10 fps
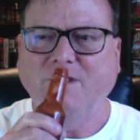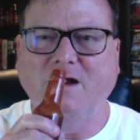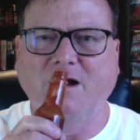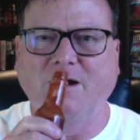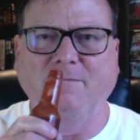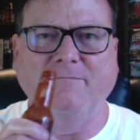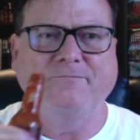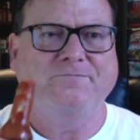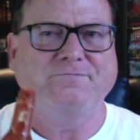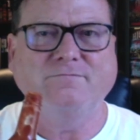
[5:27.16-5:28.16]
in
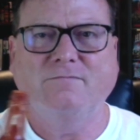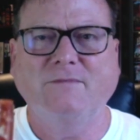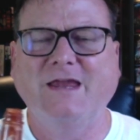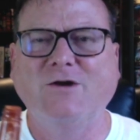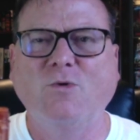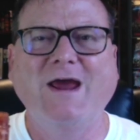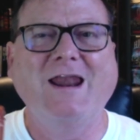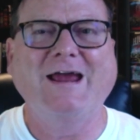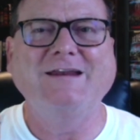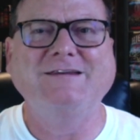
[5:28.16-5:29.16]
a way
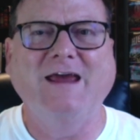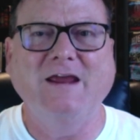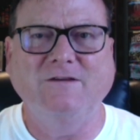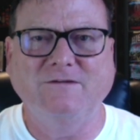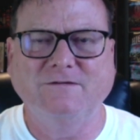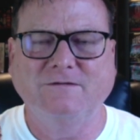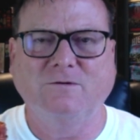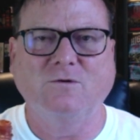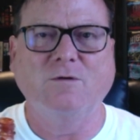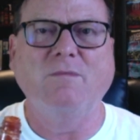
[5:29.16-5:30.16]
like dates
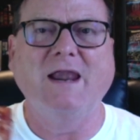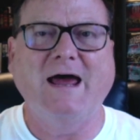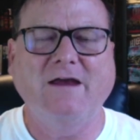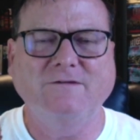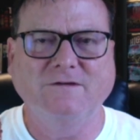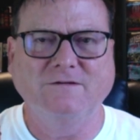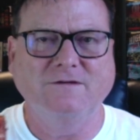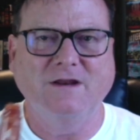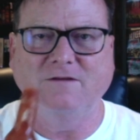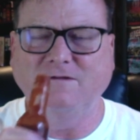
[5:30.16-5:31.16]
or molasses,
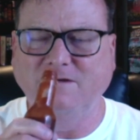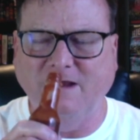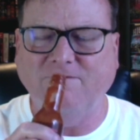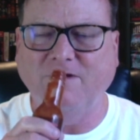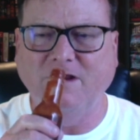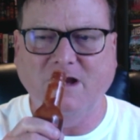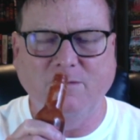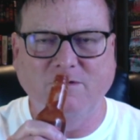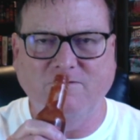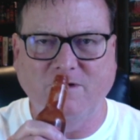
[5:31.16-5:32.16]
and that's definitely
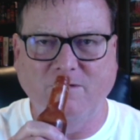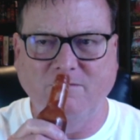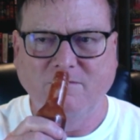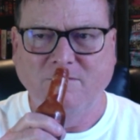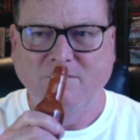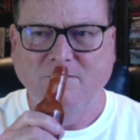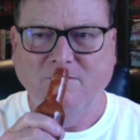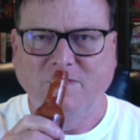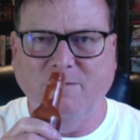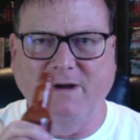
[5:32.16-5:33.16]
coming from
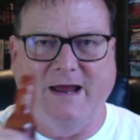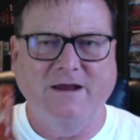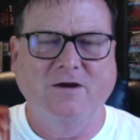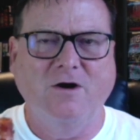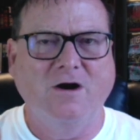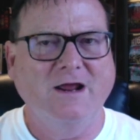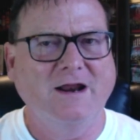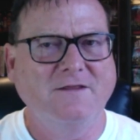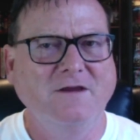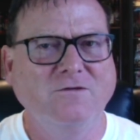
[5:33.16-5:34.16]
the black garlic.
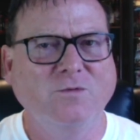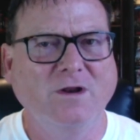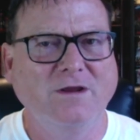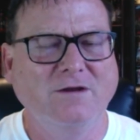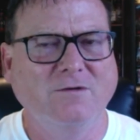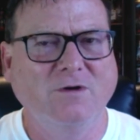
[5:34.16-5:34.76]
And I think it's really,